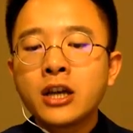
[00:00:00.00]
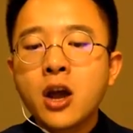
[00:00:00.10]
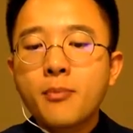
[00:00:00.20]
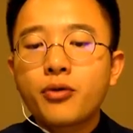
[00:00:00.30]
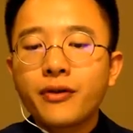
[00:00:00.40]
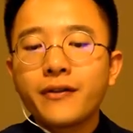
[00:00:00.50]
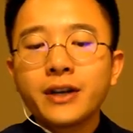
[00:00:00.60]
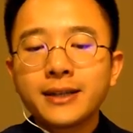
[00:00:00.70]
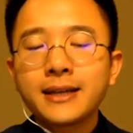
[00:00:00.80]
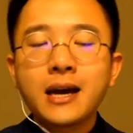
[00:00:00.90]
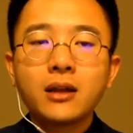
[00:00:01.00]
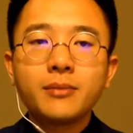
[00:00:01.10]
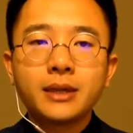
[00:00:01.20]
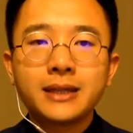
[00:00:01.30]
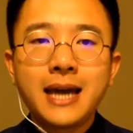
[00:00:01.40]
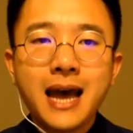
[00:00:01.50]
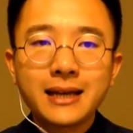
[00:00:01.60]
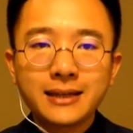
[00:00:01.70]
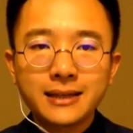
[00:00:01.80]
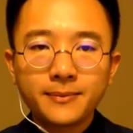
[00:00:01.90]
previous element
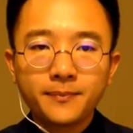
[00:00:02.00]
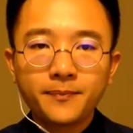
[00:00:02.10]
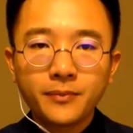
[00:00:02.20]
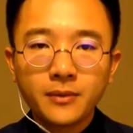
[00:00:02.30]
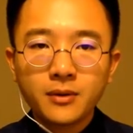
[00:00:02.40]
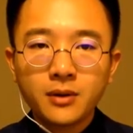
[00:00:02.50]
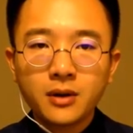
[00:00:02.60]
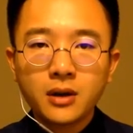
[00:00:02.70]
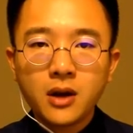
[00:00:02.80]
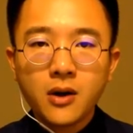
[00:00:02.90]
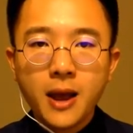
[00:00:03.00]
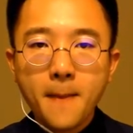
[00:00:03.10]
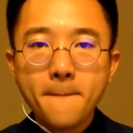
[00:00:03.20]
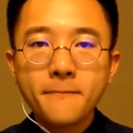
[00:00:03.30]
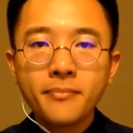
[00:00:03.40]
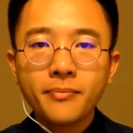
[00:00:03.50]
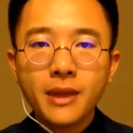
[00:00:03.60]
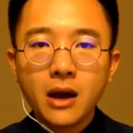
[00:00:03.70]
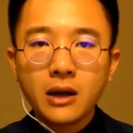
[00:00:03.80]
has. Okay, now